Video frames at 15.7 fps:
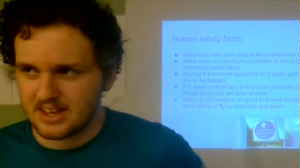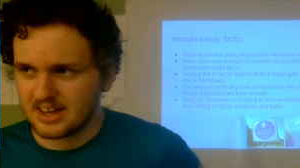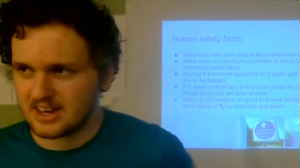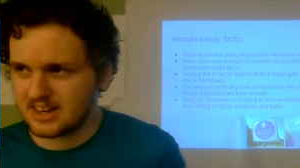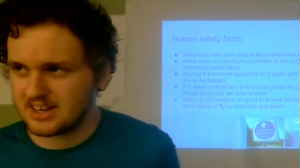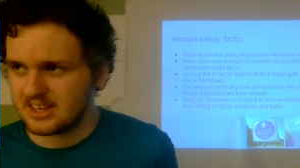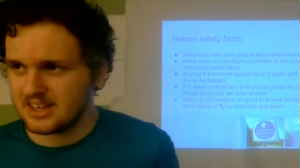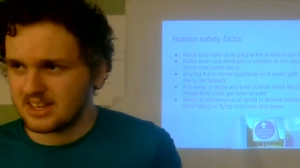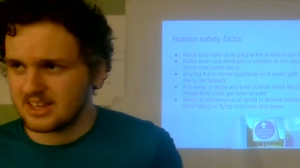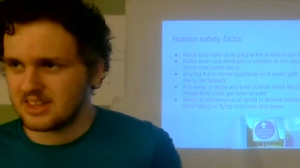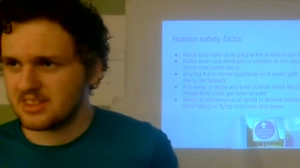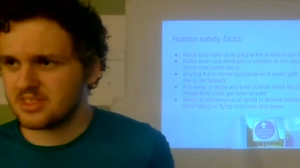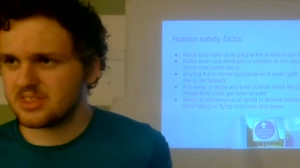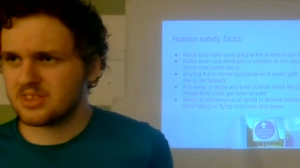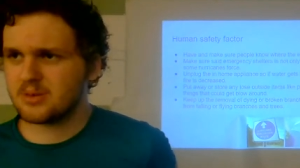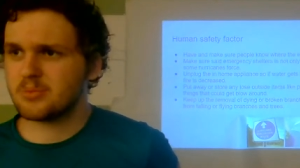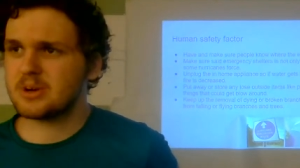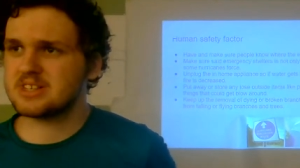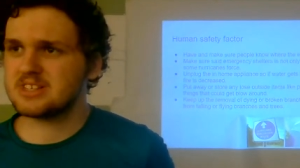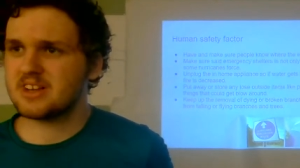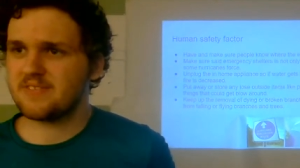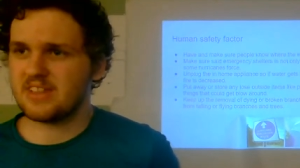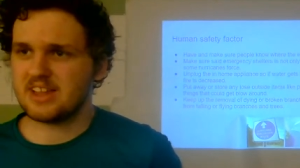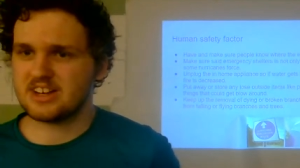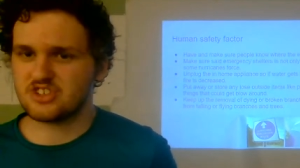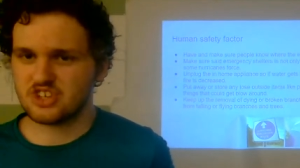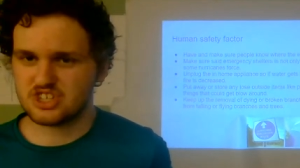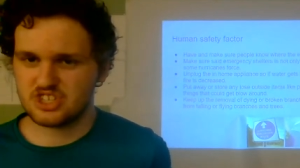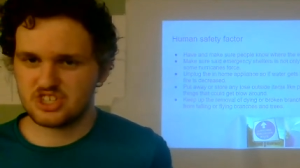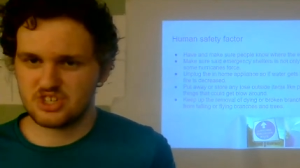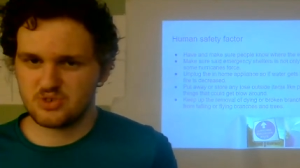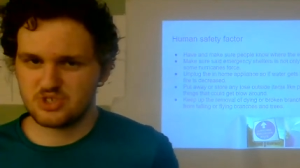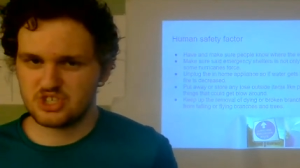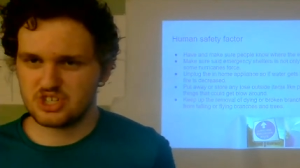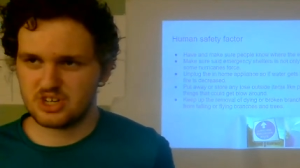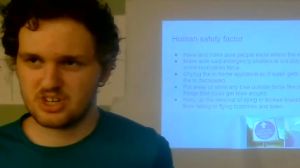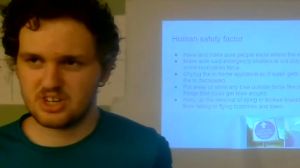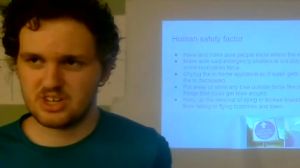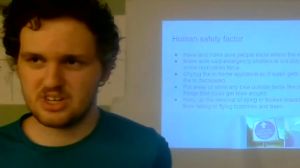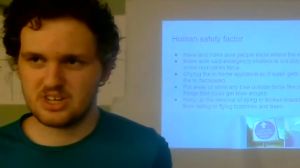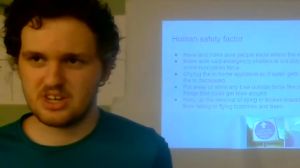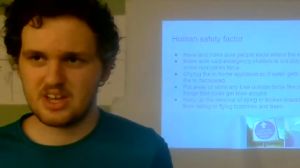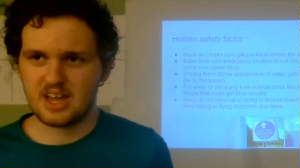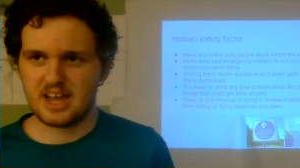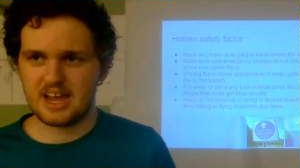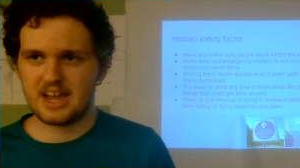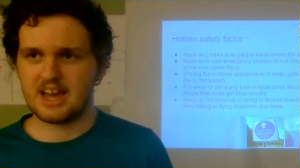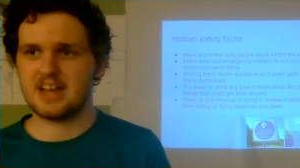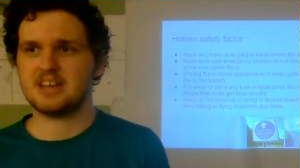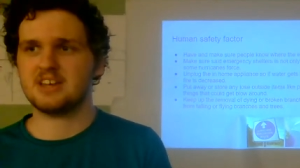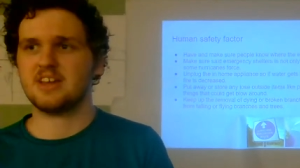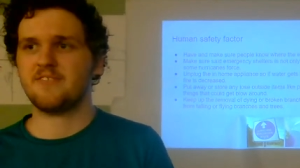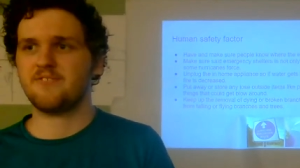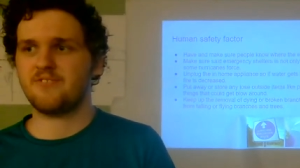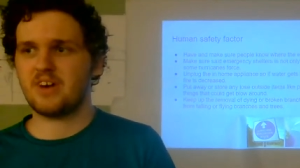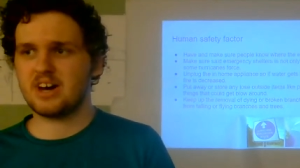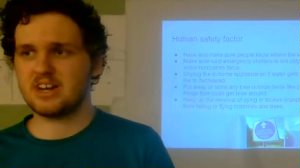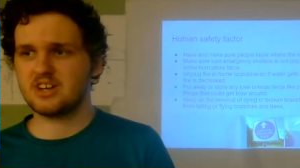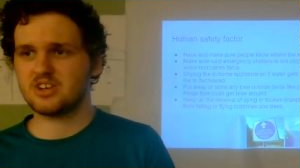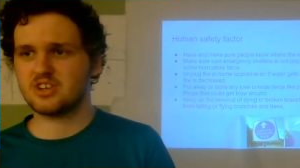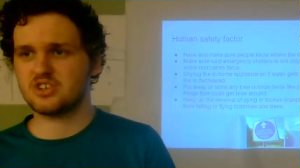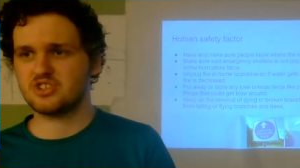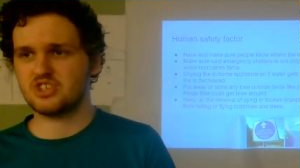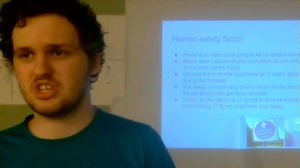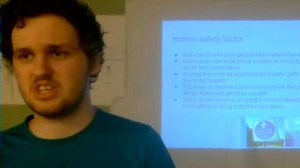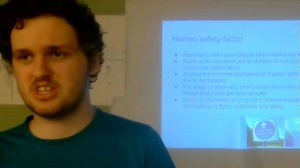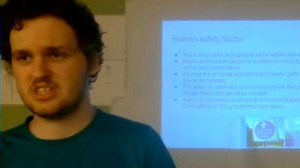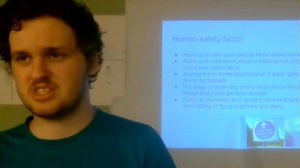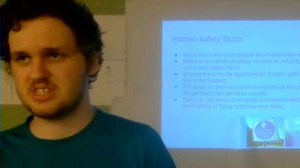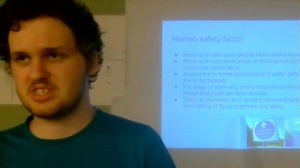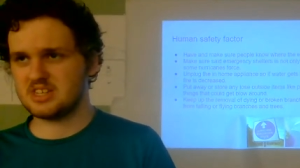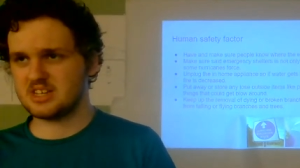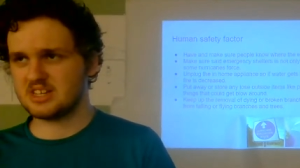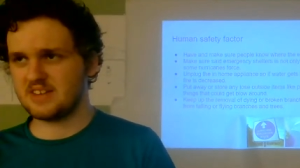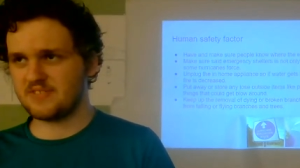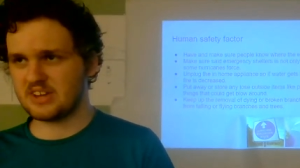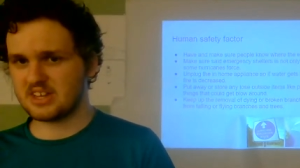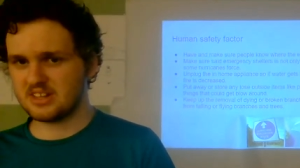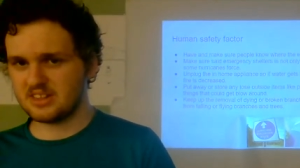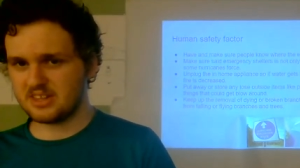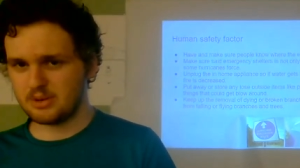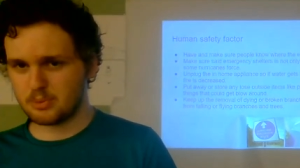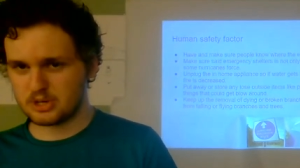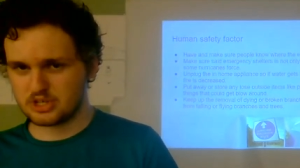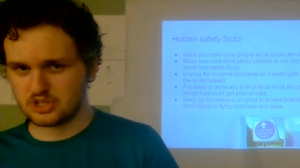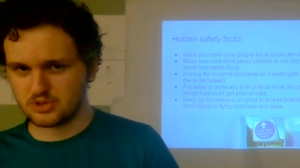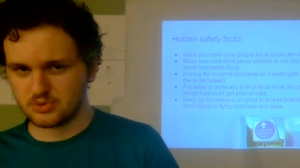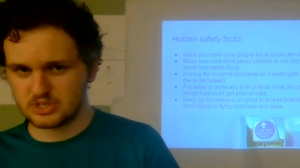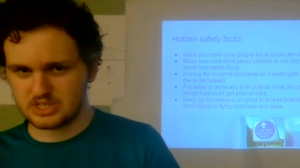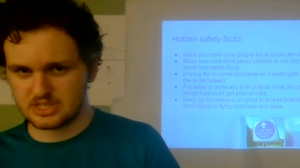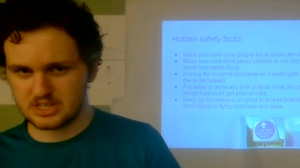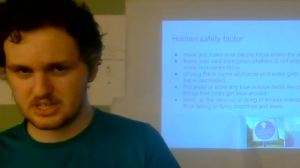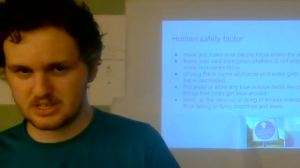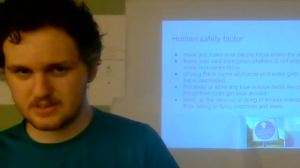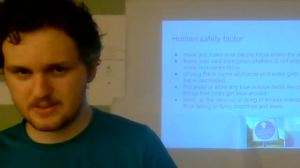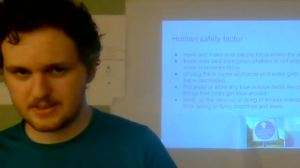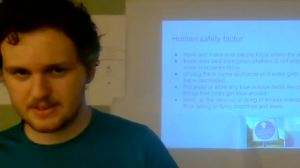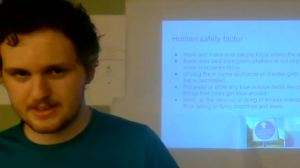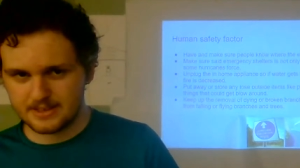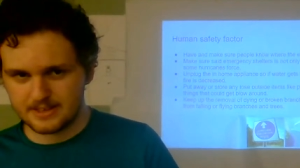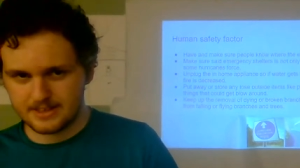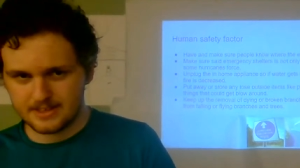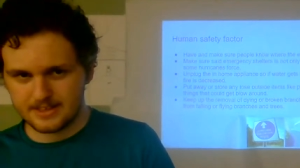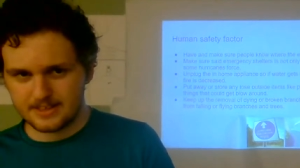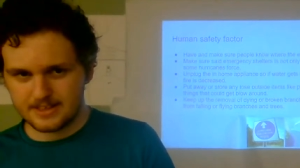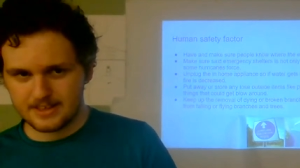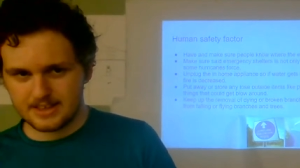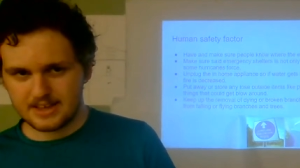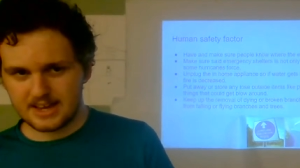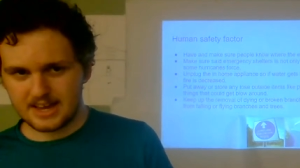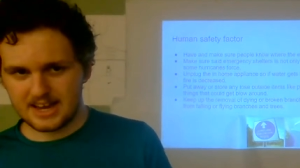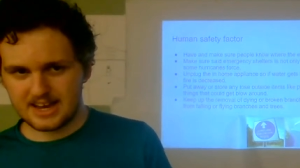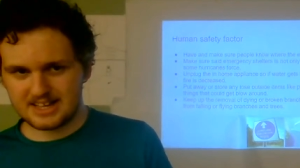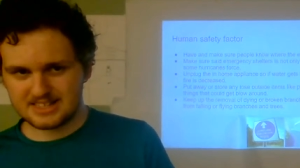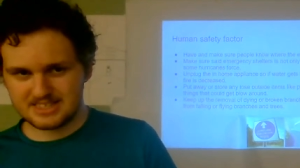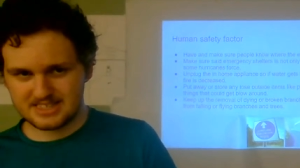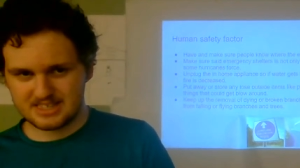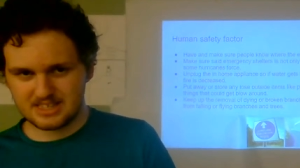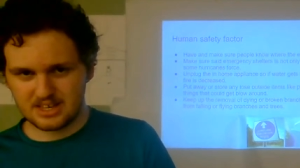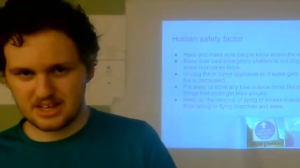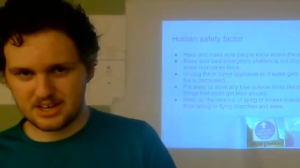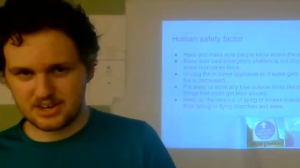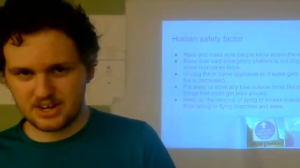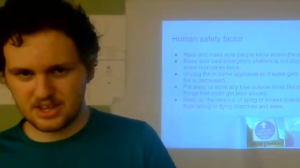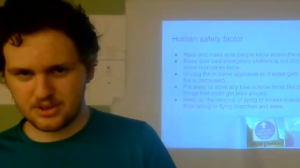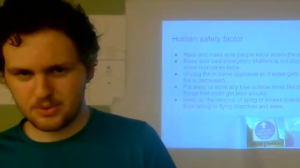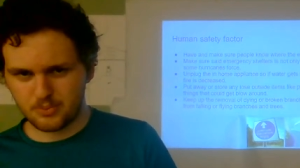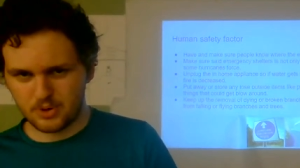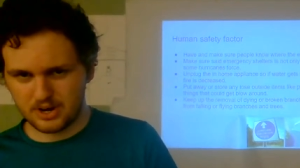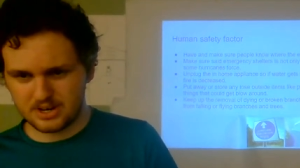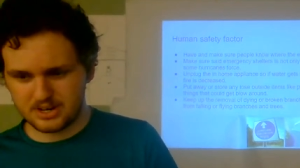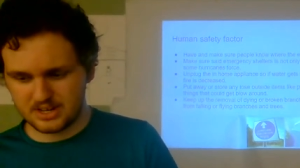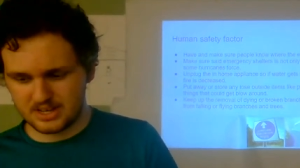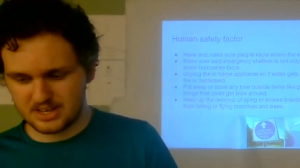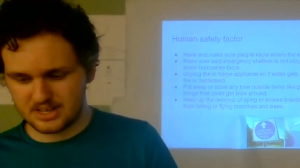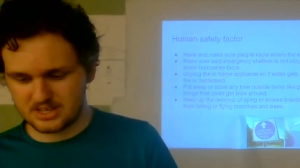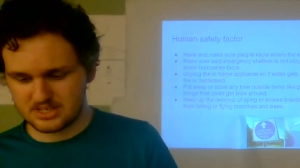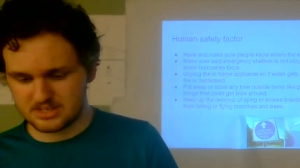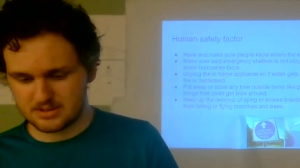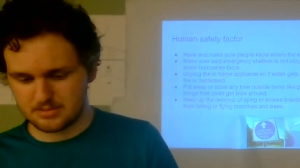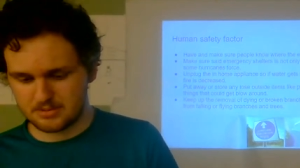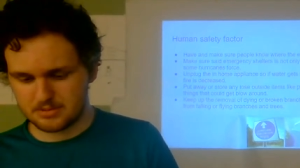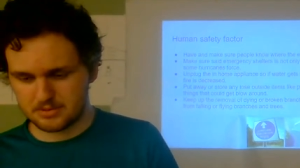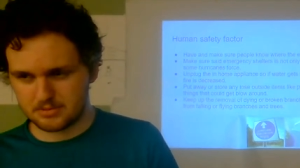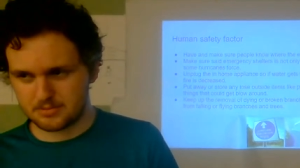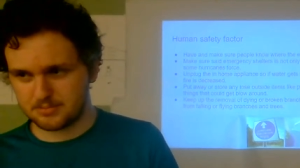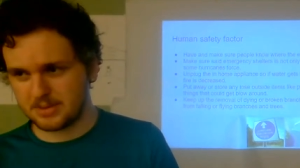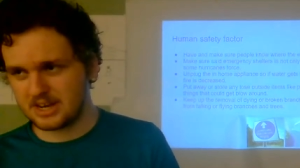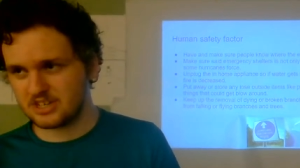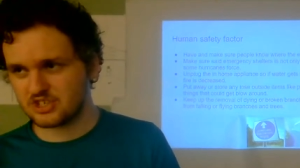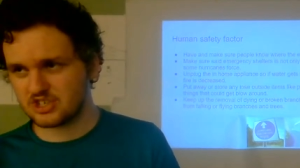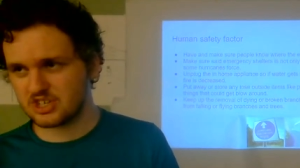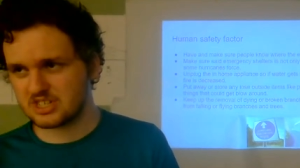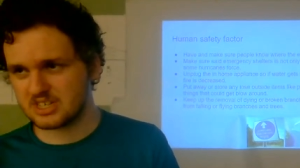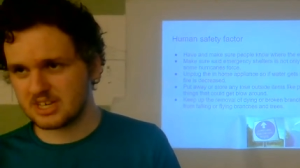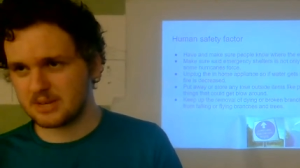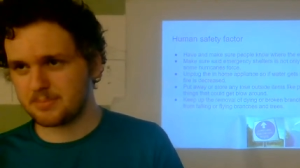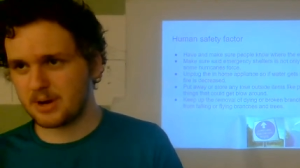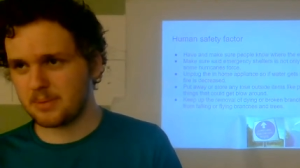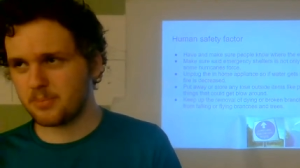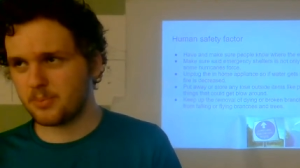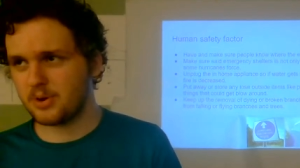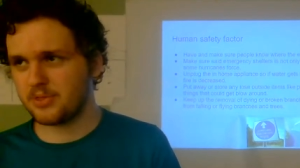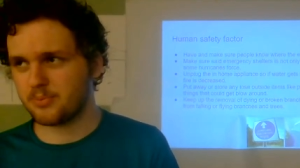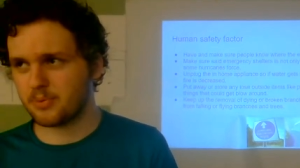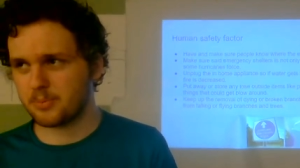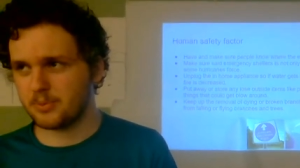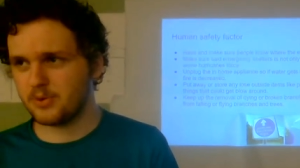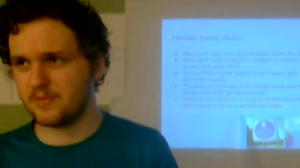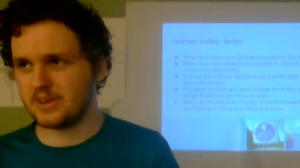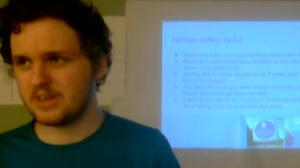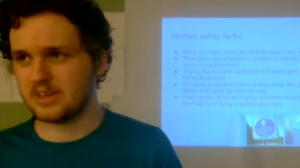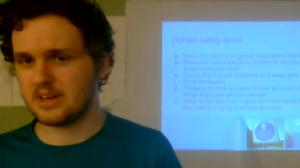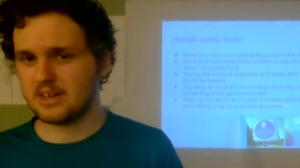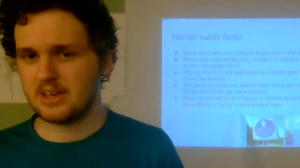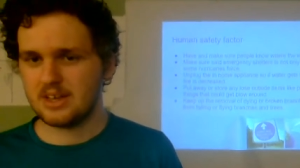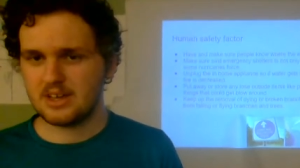the risk of electrocution and fires is significantly reduced. And another one is make sure to keep up with removing